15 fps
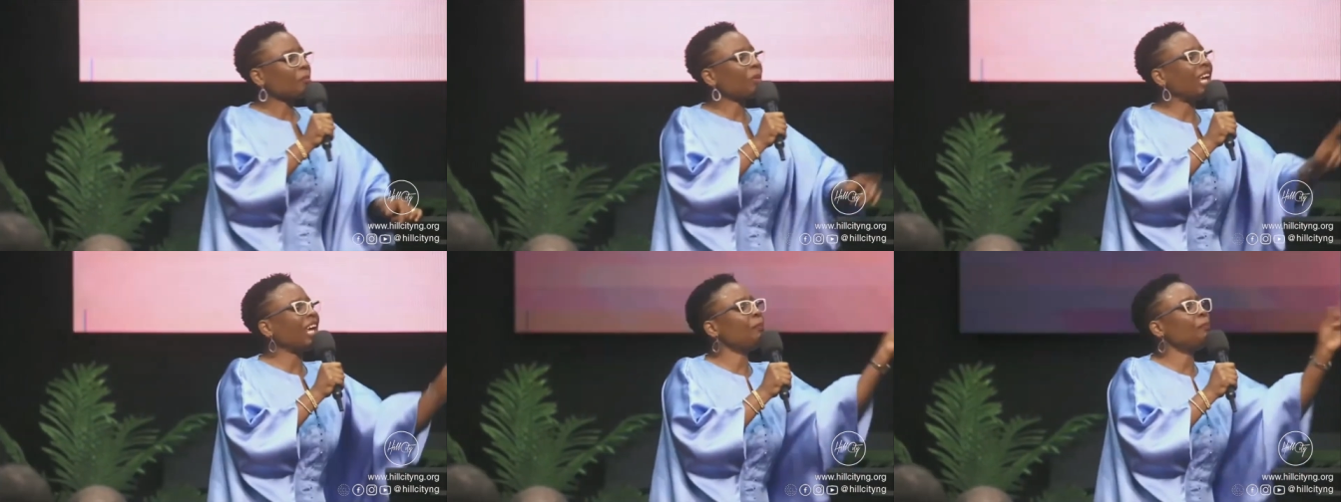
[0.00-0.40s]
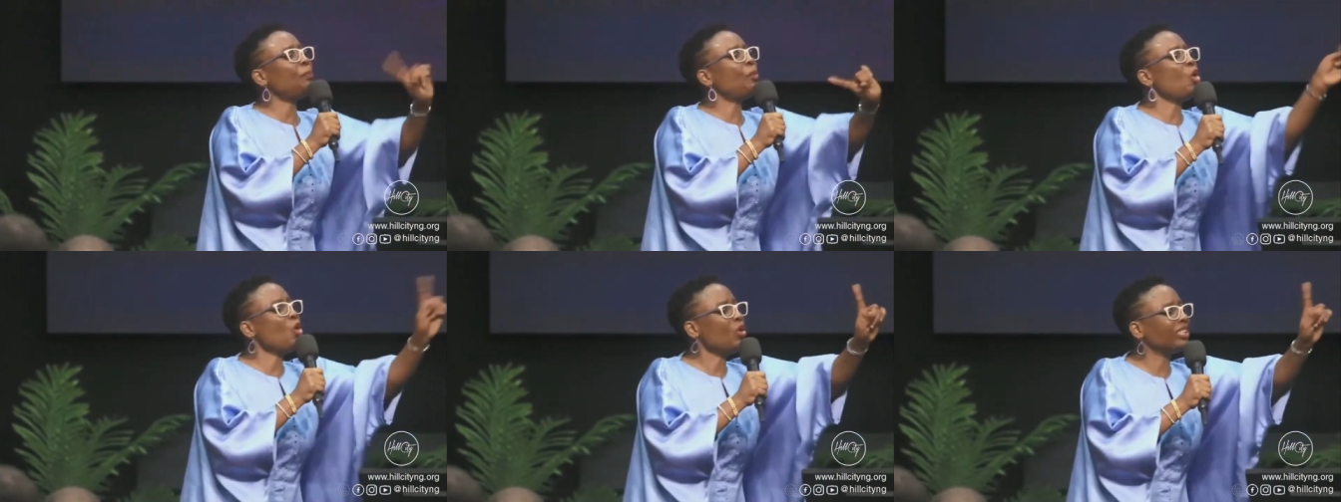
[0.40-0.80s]

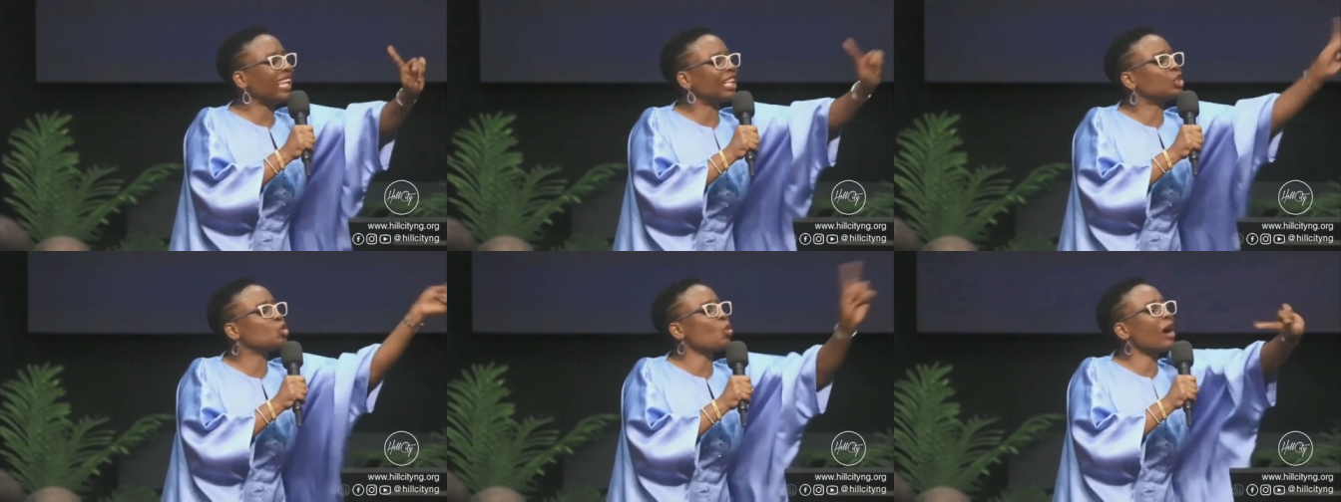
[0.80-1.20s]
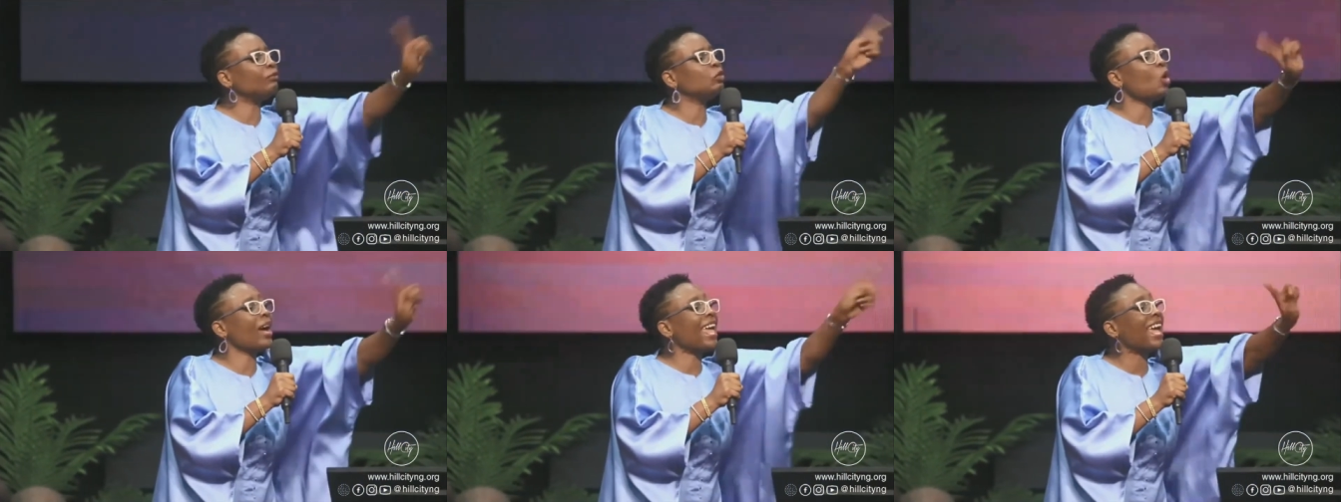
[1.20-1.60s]
People that you have
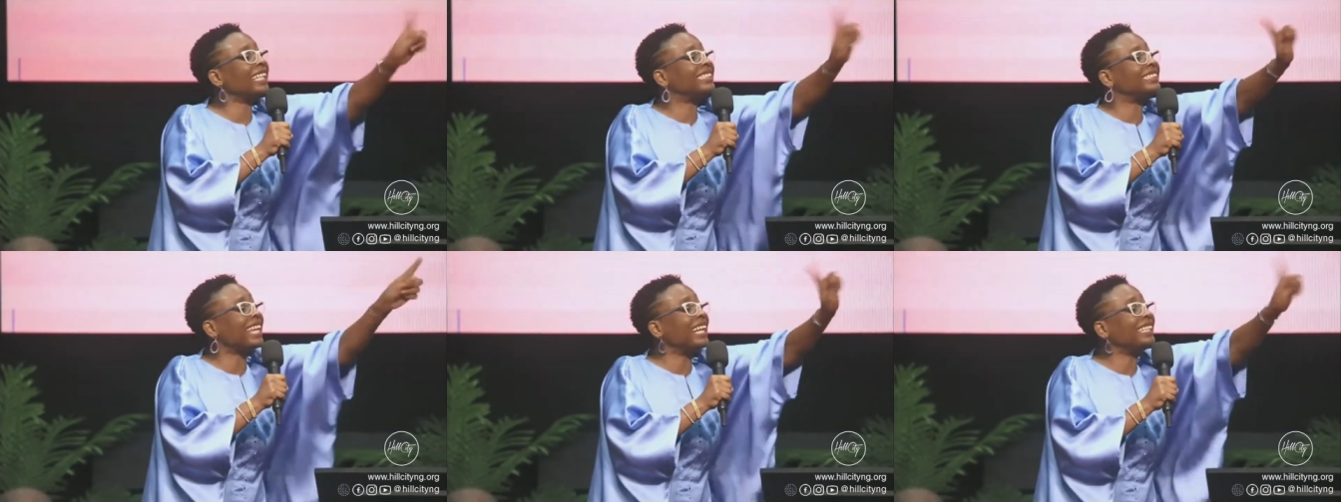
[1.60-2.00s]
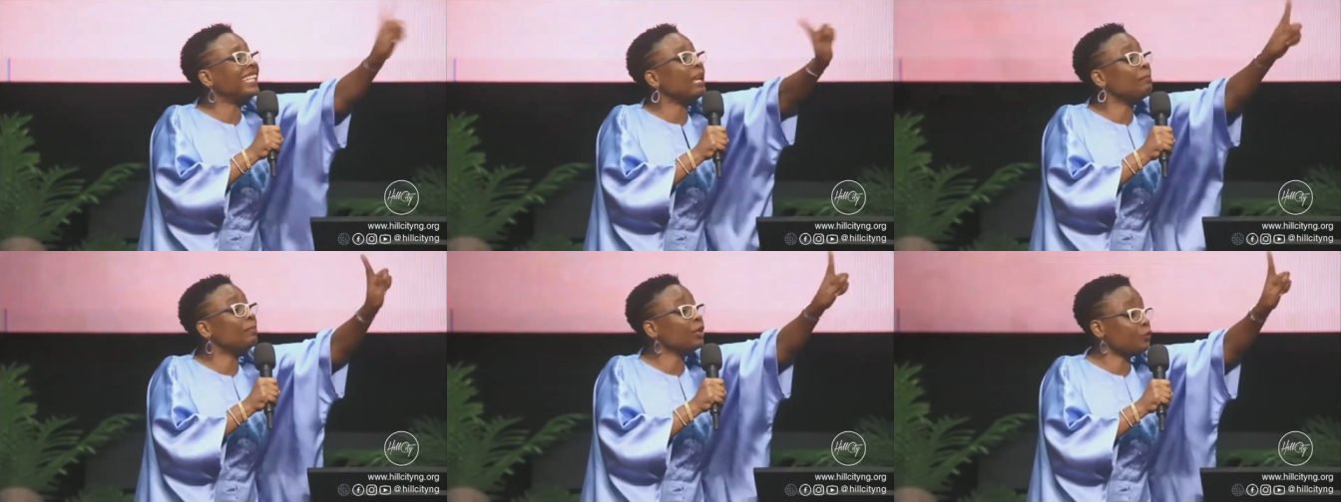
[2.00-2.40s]
not heard their
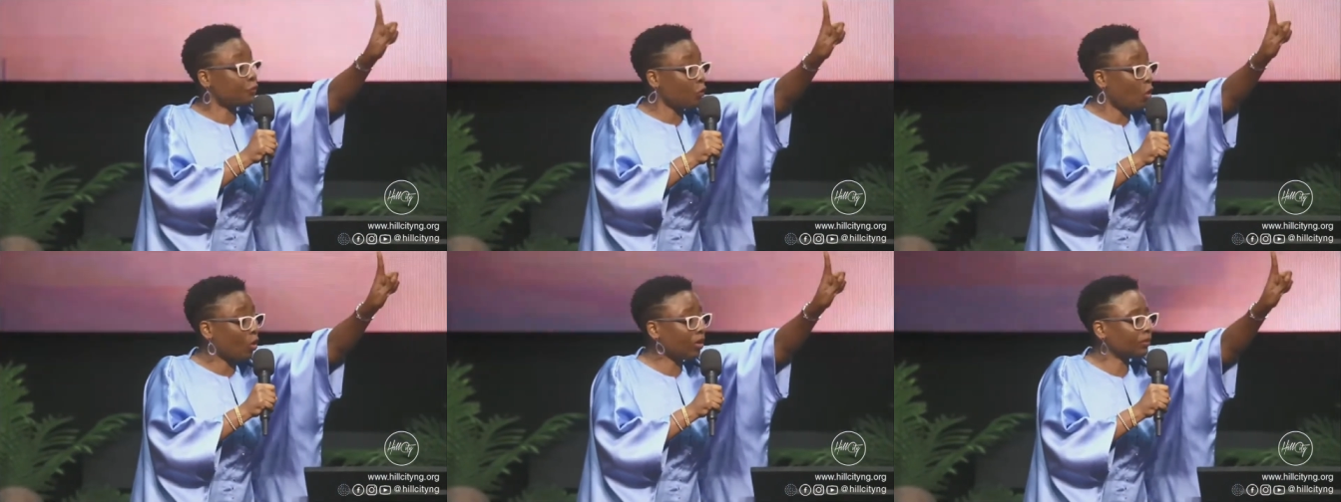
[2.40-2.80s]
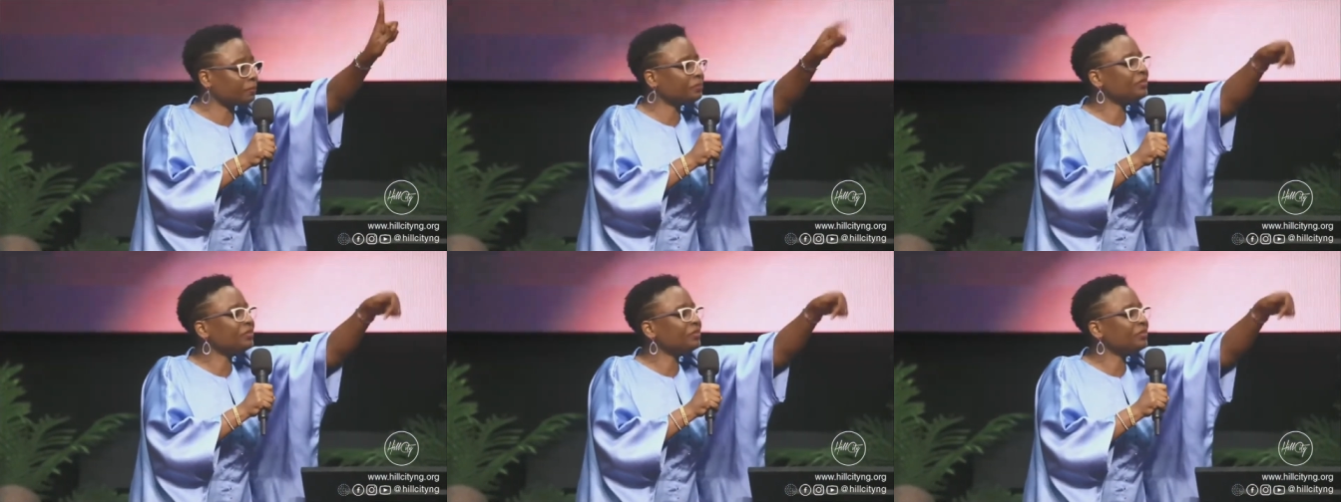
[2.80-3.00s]
name before,